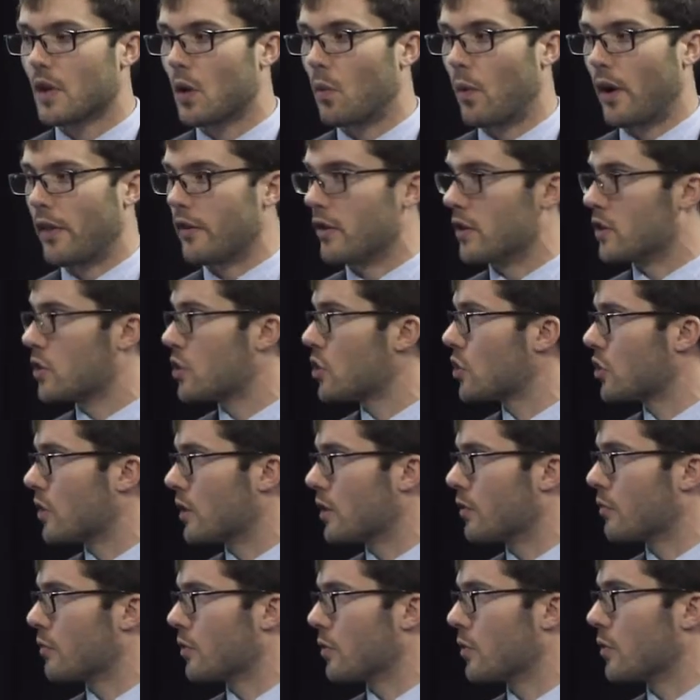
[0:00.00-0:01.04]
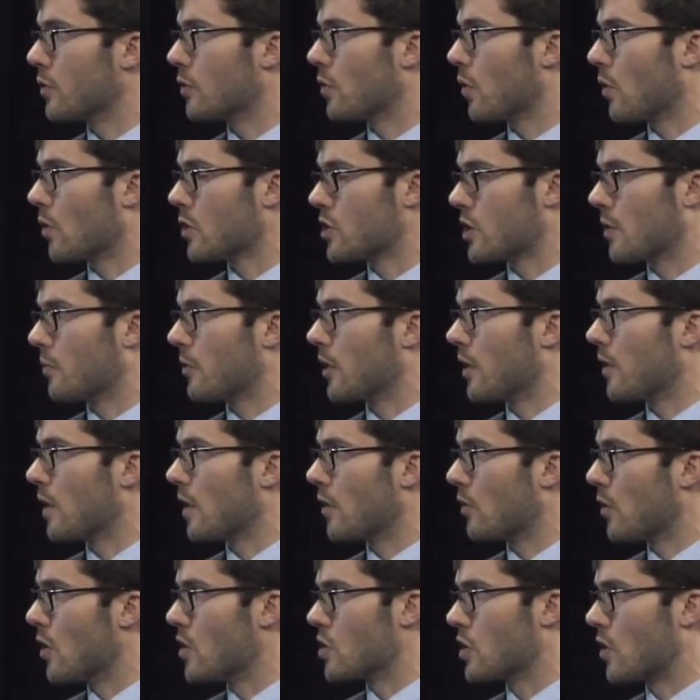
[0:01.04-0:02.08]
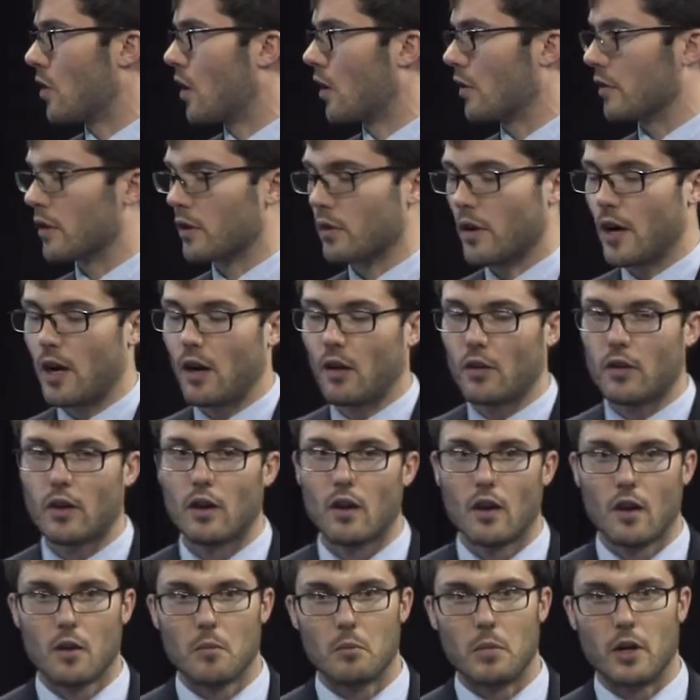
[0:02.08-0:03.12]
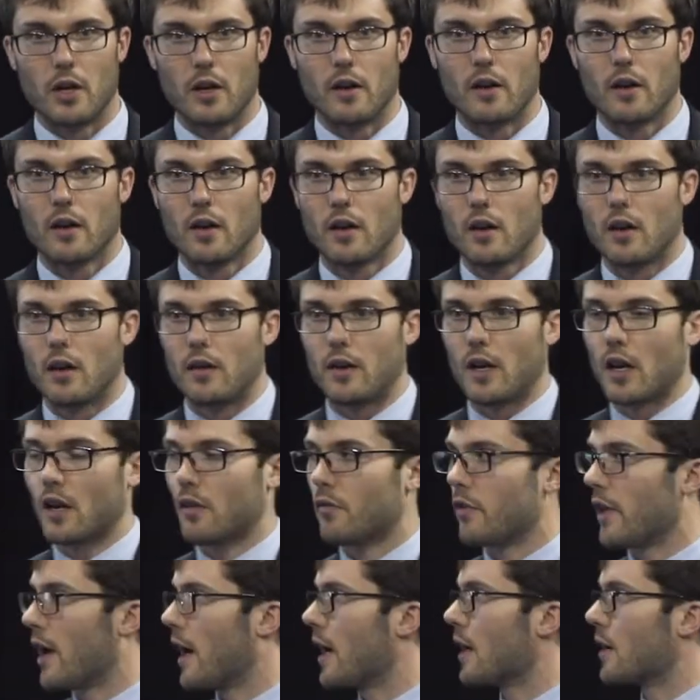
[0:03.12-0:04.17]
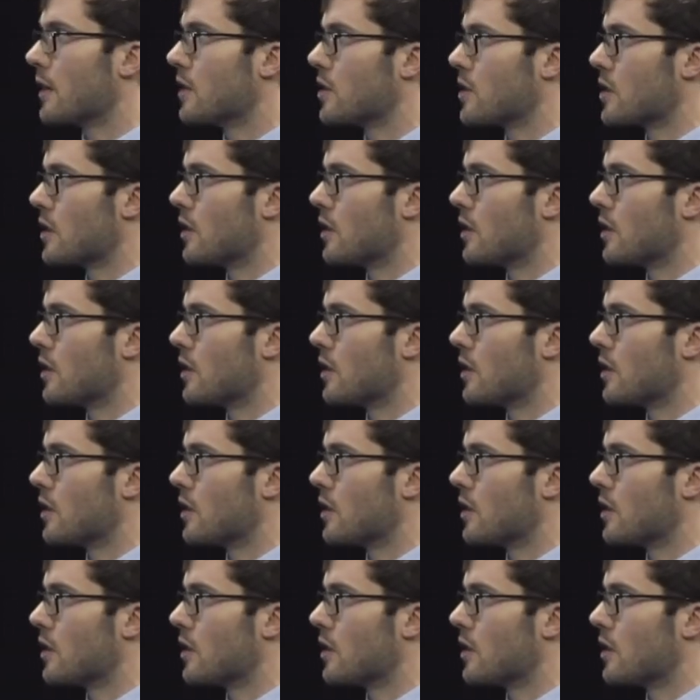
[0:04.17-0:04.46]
whether it's tree fruit or something that grows along the ground. But none of that is